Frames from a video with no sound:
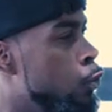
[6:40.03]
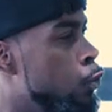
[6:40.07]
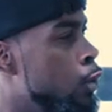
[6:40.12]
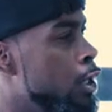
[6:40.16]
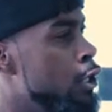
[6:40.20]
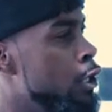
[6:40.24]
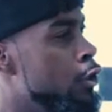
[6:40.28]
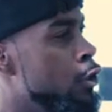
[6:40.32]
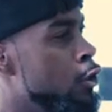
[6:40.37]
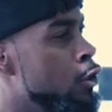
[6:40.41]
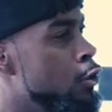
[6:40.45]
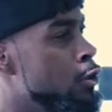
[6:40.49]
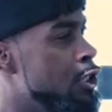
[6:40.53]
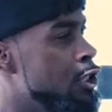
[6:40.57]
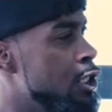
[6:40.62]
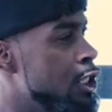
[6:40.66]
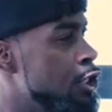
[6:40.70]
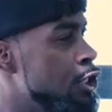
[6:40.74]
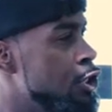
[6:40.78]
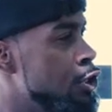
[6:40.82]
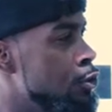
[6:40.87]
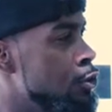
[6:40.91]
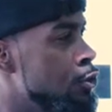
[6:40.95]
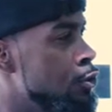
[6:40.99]
one of those
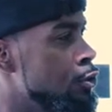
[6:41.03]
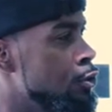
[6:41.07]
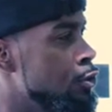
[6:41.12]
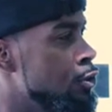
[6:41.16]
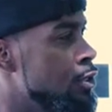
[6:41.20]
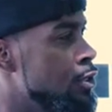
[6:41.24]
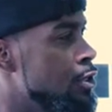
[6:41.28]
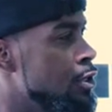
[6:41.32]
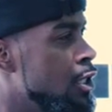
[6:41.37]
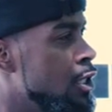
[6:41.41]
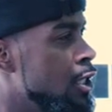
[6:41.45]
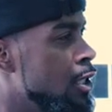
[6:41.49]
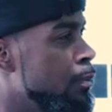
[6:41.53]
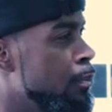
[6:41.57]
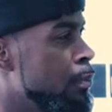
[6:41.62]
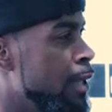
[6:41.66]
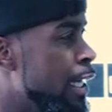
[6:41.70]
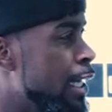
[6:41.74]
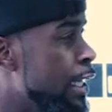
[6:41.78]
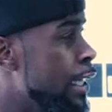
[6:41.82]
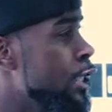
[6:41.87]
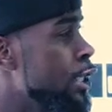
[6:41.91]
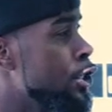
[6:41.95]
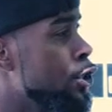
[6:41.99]
issues
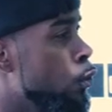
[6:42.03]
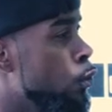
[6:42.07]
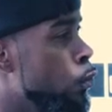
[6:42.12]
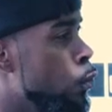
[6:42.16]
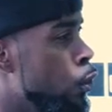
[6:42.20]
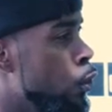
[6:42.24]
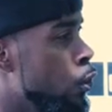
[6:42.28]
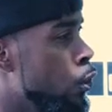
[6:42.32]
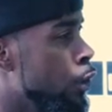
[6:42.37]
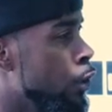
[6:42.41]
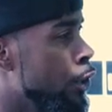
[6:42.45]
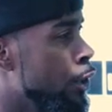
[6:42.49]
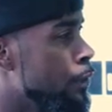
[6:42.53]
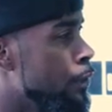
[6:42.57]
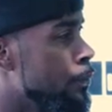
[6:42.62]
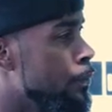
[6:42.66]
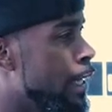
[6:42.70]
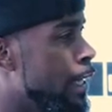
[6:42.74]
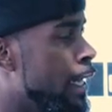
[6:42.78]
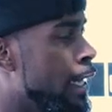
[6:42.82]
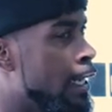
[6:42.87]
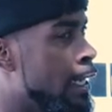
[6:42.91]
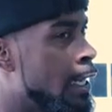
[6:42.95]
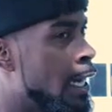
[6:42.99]
being in your ward,
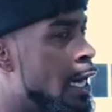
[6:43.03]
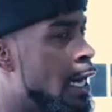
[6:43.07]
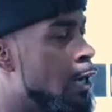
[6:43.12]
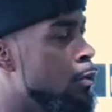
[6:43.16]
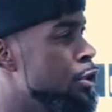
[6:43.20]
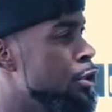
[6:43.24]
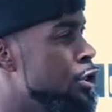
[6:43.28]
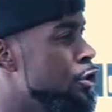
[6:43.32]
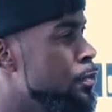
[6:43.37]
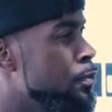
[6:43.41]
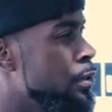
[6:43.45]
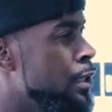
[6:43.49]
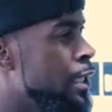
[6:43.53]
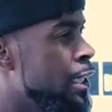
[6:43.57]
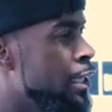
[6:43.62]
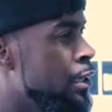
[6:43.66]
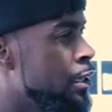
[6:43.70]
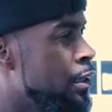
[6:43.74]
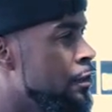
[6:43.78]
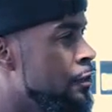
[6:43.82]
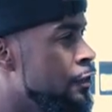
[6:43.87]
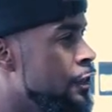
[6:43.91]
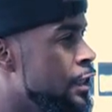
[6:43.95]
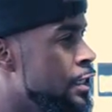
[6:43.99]
and how would you plan
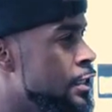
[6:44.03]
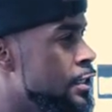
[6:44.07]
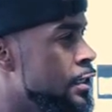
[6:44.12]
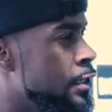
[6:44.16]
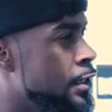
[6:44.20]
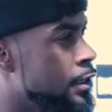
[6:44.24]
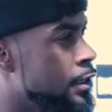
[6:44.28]
on fixing